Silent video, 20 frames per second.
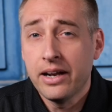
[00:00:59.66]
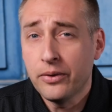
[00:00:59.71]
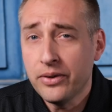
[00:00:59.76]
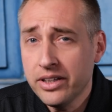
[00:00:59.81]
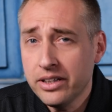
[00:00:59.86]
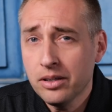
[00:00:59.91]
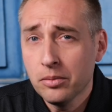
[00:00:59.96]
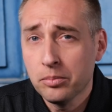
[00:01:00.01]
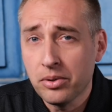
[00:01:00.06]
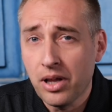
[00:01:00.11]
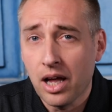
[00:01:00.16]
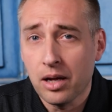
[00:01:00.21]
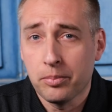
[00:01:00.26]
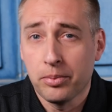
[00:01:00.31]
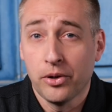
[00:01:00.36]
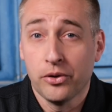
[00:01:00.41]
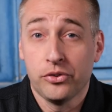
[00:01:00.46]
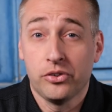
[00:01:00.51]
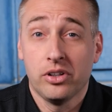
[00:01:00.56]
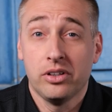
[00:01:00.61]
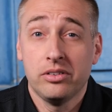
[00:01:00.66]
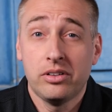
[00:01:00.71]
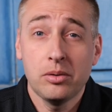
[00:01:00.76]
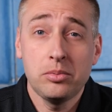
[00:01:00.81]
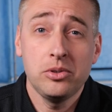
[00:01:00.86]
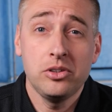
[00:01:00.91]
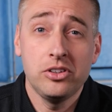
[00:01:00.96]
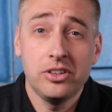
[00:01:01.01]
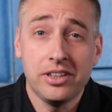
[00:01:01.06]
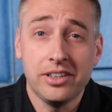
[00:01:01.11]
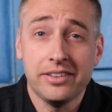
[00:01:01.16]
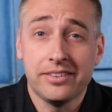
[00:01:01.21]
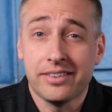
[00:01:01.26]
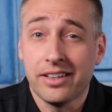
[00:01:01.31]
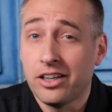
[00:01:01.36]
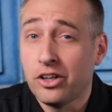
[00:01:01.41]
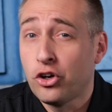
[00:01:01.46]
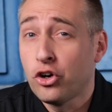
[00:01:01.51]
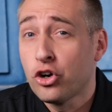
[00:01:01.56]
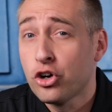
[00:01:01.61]
Now, in the blog post, WD
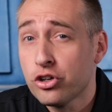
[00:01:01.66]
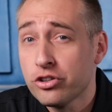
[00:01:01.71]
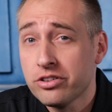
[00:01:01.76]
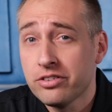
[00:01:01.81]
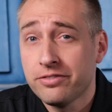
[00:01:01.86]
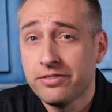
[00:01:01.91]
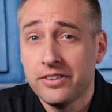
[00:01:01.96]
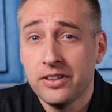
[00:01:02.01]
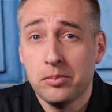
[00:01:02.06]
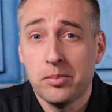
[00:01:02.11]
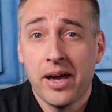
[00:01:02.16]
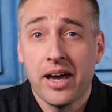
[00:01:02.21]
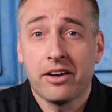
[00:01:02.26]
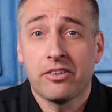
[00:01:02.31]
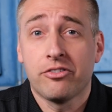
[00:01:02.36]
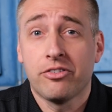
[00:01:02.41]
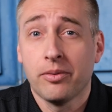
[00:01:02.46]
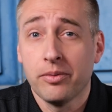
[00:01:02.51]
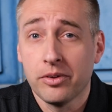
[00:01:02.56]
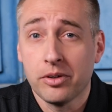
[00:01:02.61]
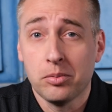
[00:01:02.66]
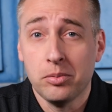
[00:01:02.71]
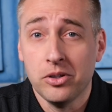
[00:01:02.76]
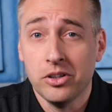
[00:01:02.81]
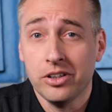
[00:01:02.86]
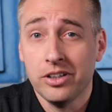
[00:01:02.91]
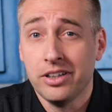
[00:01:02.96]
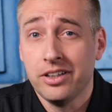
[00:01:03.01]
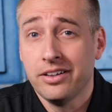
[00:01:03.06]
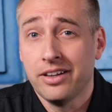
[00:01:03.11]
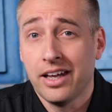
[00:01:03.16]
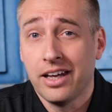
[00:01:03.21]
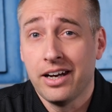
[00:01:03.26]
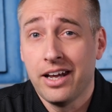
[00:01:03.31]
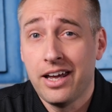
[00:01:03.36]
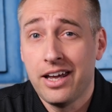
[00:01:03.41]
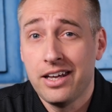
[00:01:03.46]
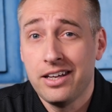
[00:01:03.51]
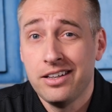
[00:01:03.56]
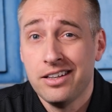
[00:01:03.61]
said it heard the feedback from the community
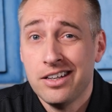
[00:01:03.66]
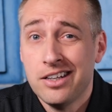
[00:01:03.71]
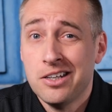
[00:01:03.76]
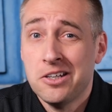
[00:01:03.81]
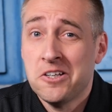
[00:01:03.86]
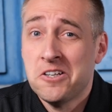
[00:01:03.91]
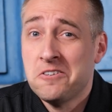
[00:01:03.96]
that, hey,